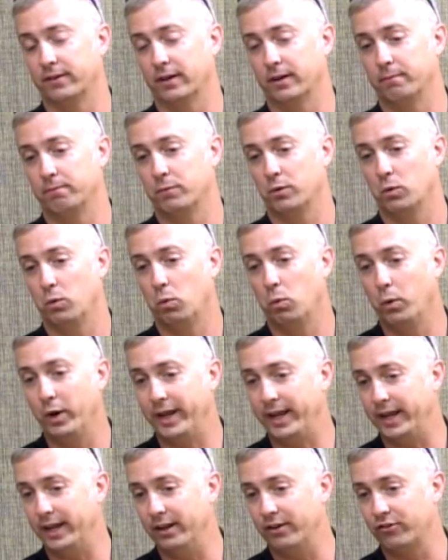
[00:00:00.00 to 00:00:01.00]
uh,
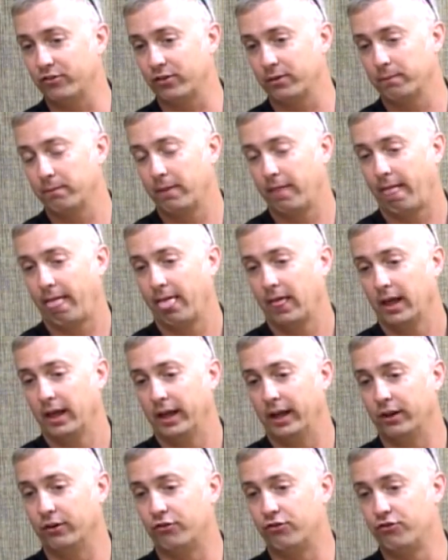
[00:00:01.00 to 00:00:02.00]
weeds
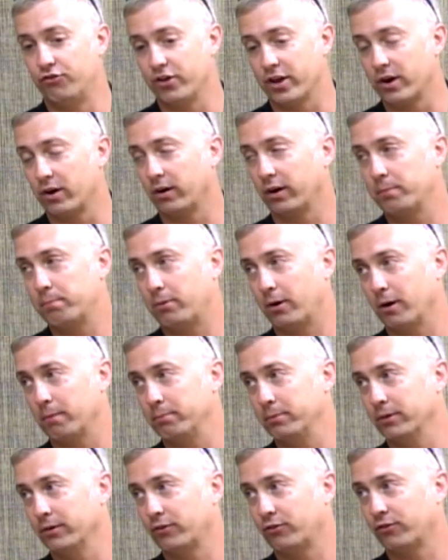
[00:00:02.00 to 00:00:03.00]
is generally
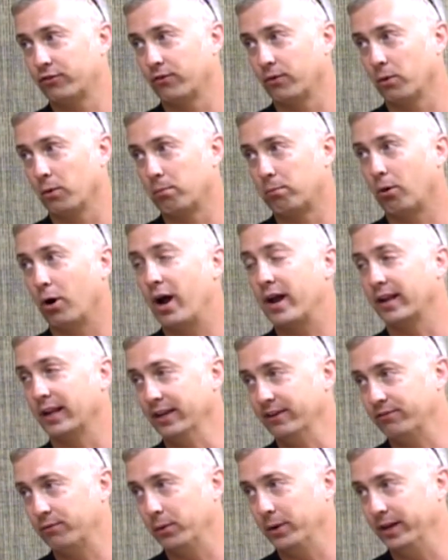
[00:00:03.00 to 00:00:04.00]
purpose for
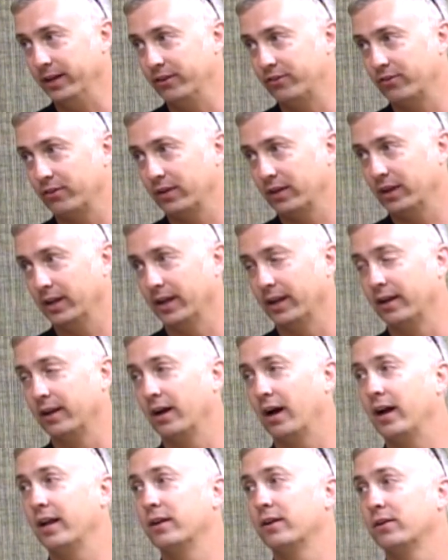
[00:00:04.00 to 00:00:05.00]
broadleaf weeds mm-hmm. and
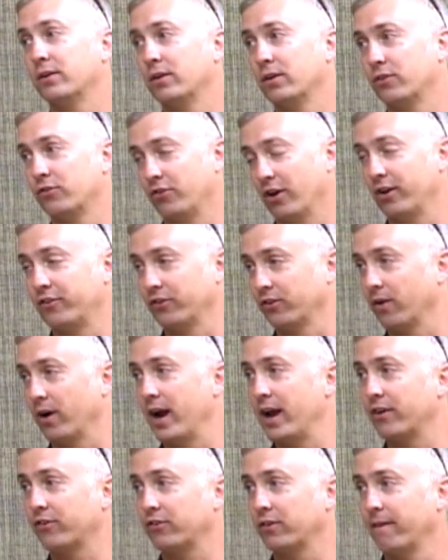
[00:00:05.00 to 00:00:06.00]
not Johnson
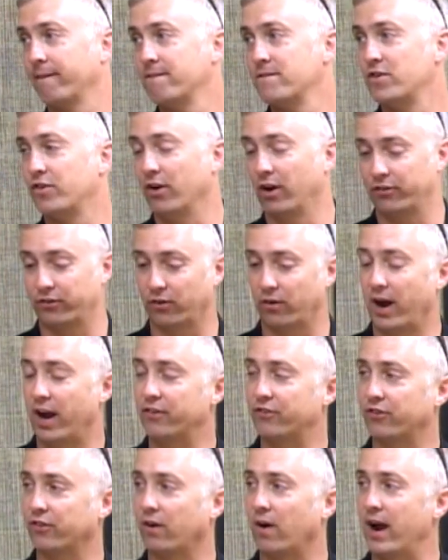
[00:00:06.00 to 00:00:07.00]
grass. Johnson
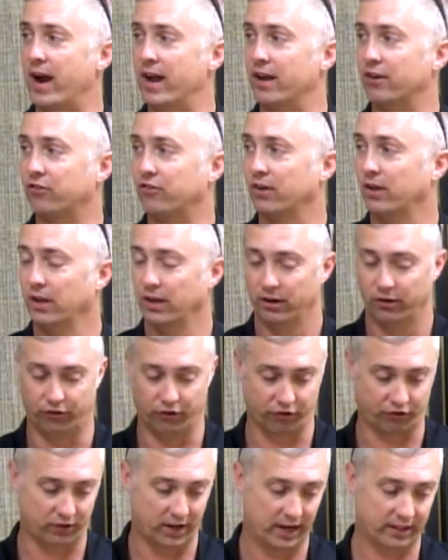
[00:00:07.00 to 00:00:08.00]
grass is a grass, right.
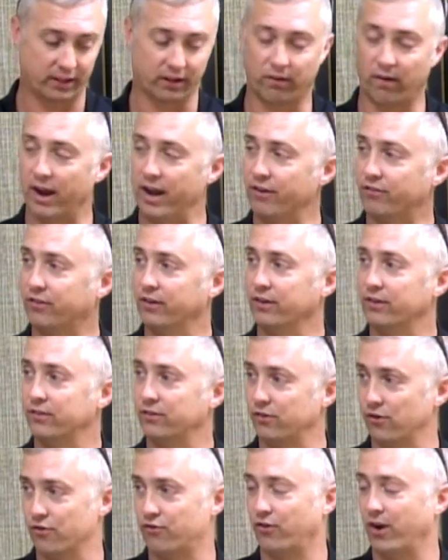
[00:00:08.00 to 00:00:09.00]
just like the grass that
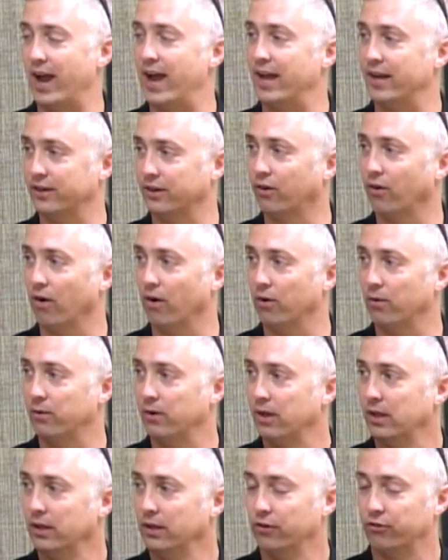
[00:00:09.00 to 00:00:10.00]
you're trying to grow.
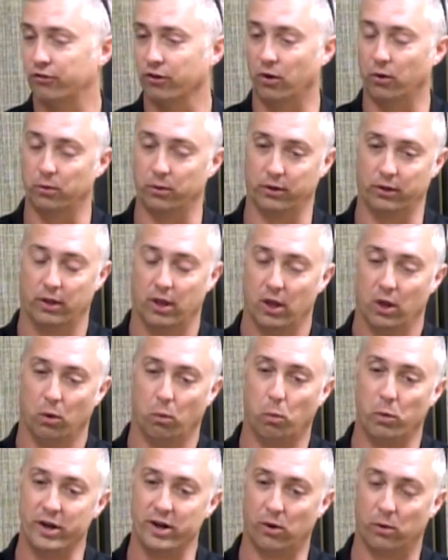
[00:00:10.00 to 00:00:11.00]
So
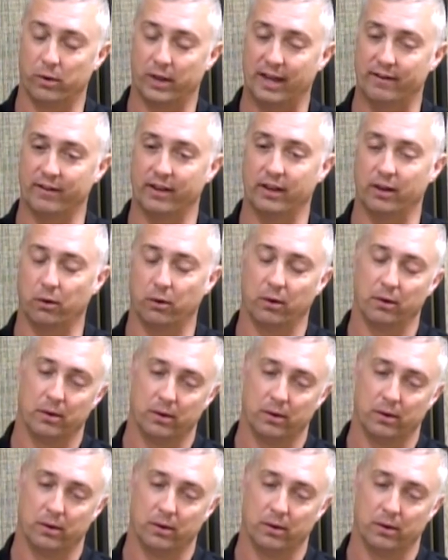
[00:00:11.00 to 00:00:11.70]
we don't have a,